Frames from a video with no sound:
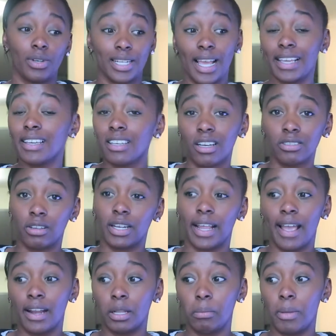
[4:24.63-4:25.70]
when I get hooked on
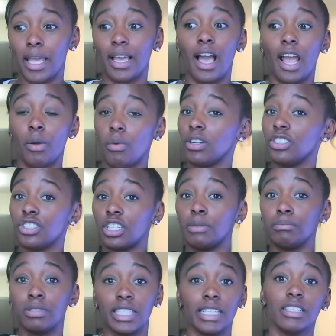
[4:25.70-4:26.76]
an anime, I wanna
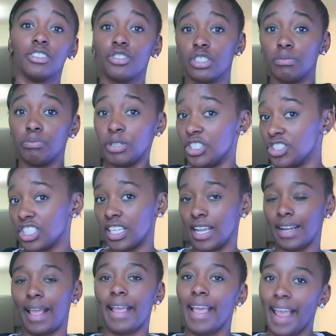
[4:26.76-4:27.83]
completely just binge it,
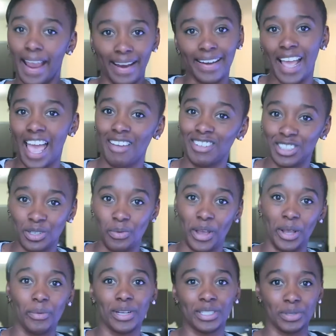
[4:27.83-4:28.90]
and I hate having to
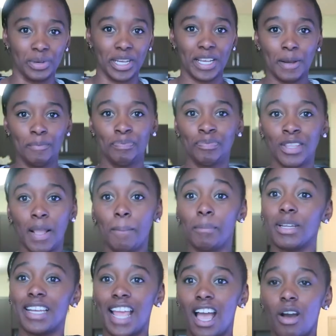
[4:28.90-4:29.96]
wait week to week.
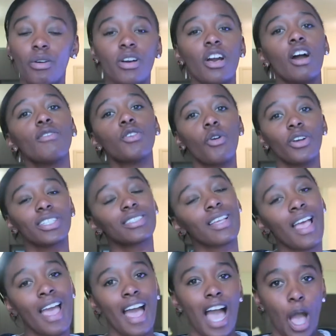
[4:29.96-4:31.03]
But now, of course,
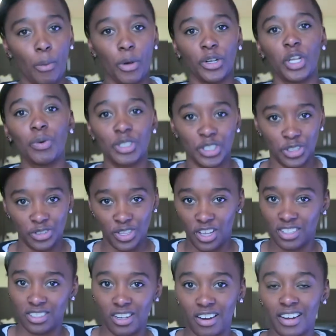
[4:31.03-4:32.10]
I want to know what your
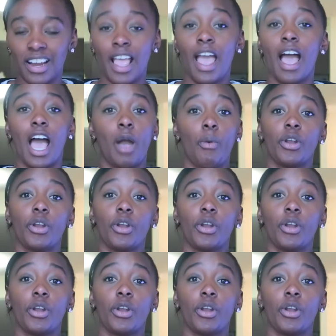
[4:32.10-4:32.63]
thoughts are. I